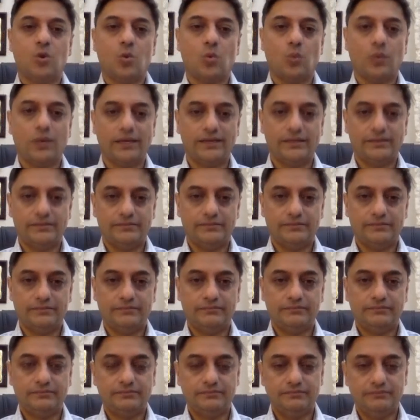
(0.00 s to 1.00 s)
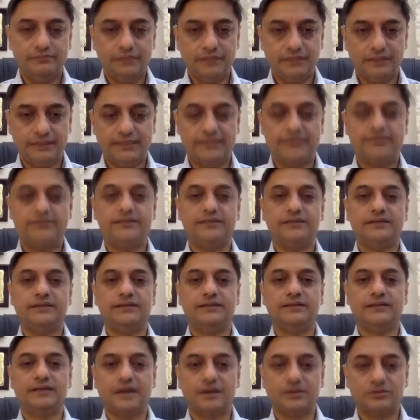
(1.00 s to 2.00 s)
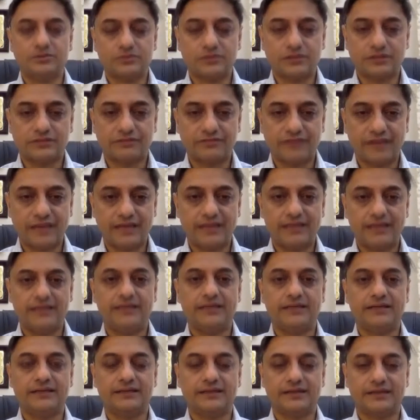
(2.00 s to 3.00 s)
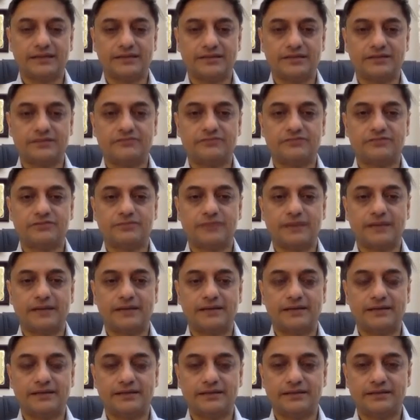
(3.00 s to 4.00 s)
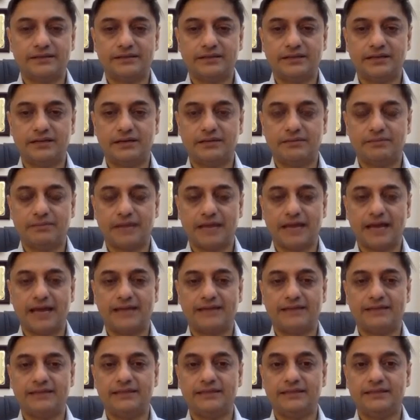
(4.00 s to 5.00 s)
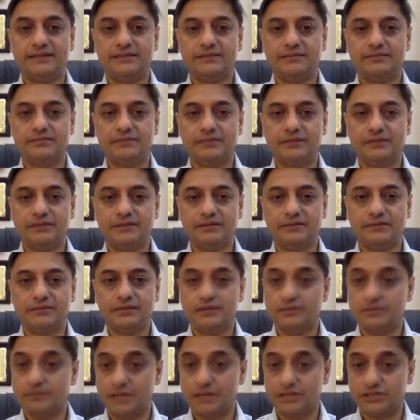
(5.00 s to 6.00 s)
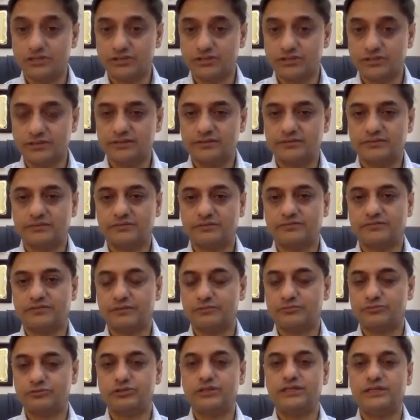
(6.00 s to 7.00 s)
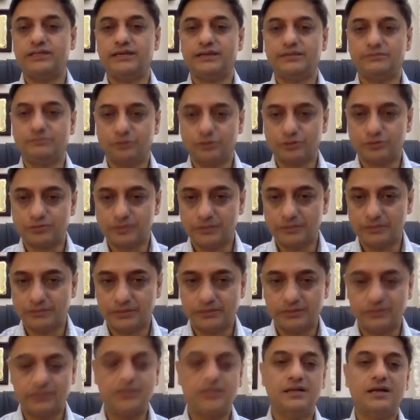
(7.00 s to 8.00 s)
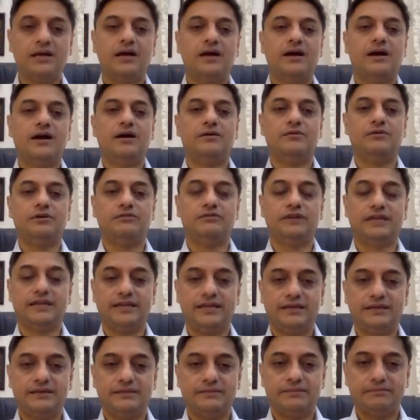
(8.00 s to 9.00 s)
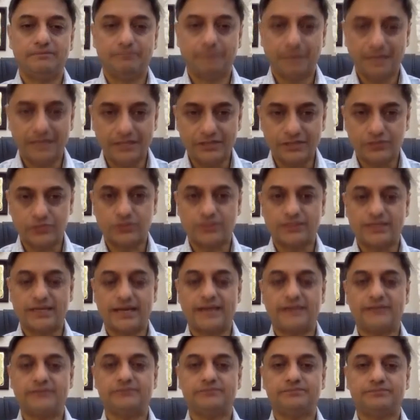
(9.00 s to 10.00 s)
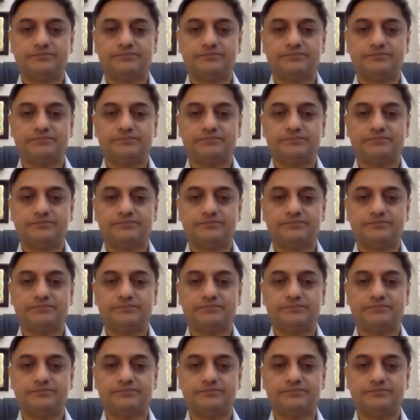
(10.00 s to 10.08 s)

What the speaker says: We did announce a fairly aggressive spending plan in the budget in February, and most people were very pleased with that.